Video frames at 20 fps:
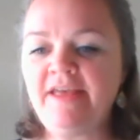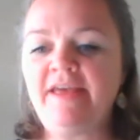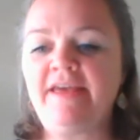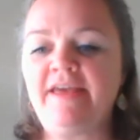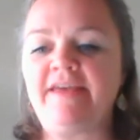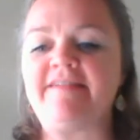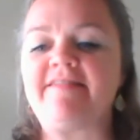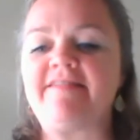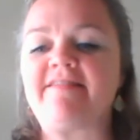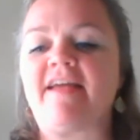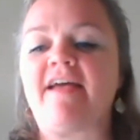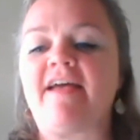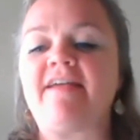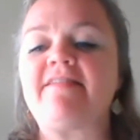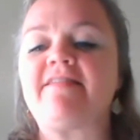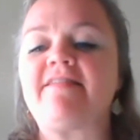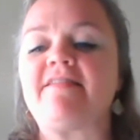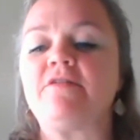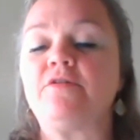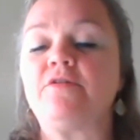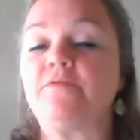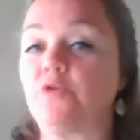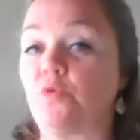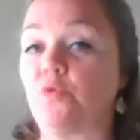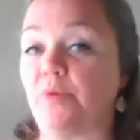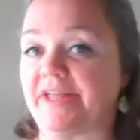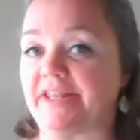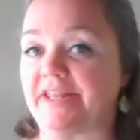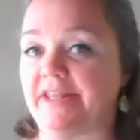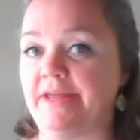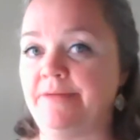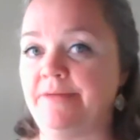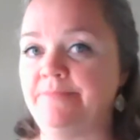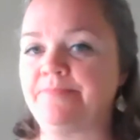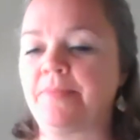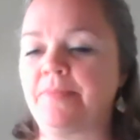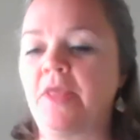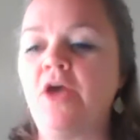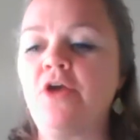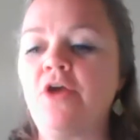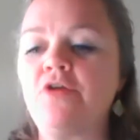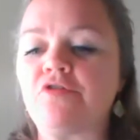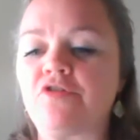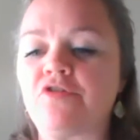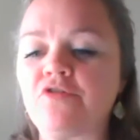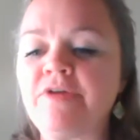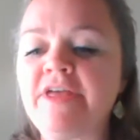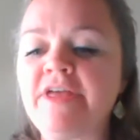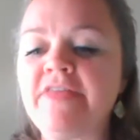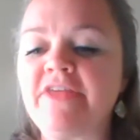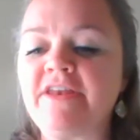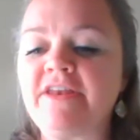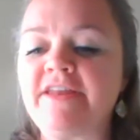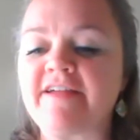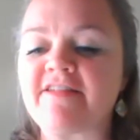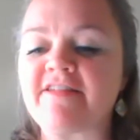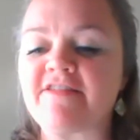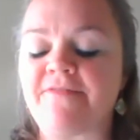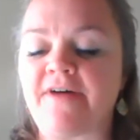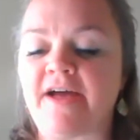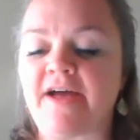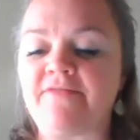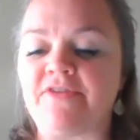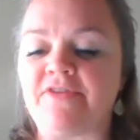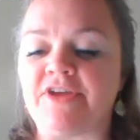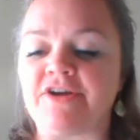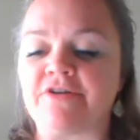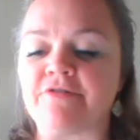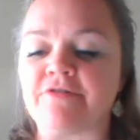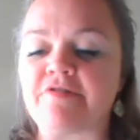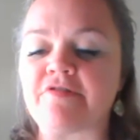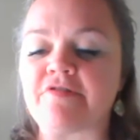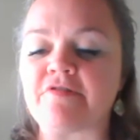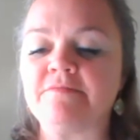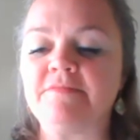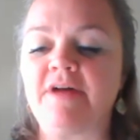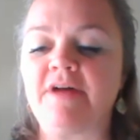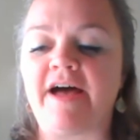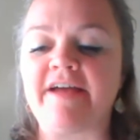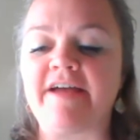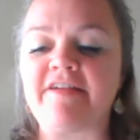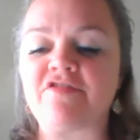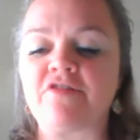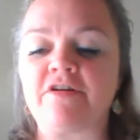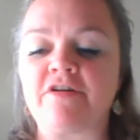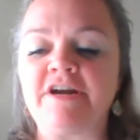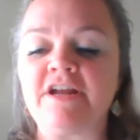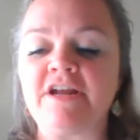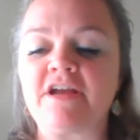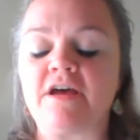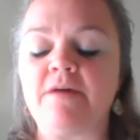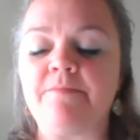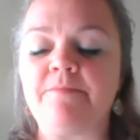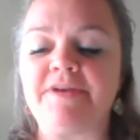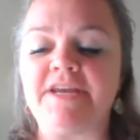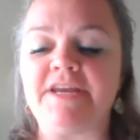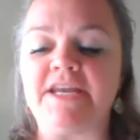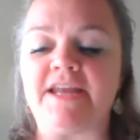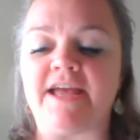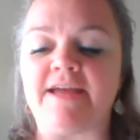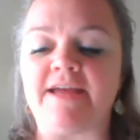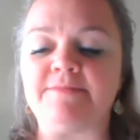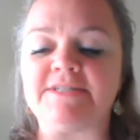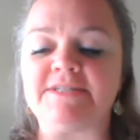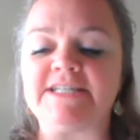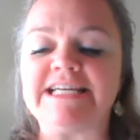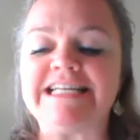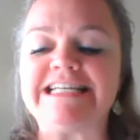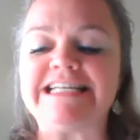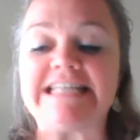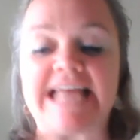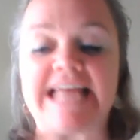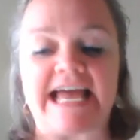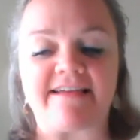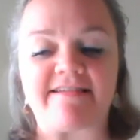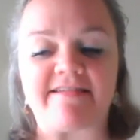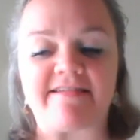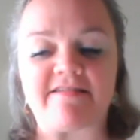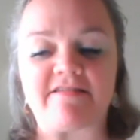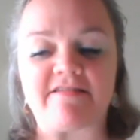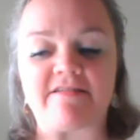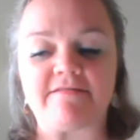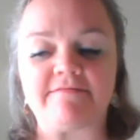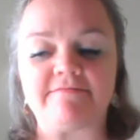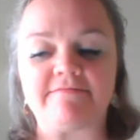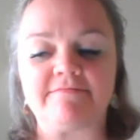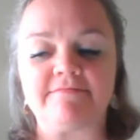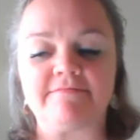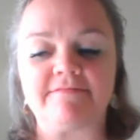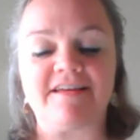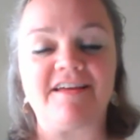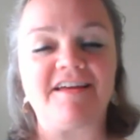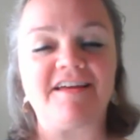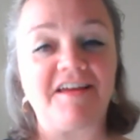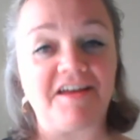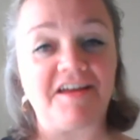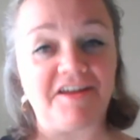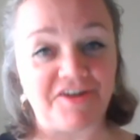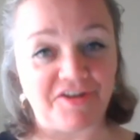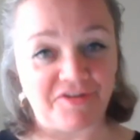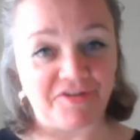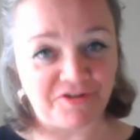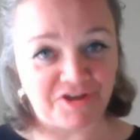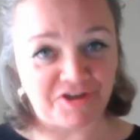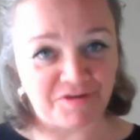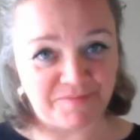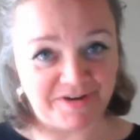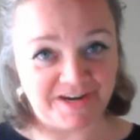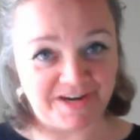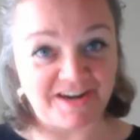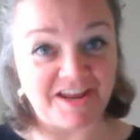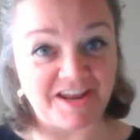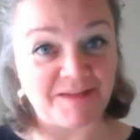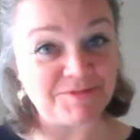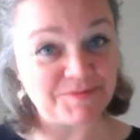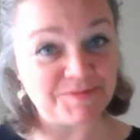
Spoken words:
He says quickly, "During the next 5 years, I started a company named Next, another company named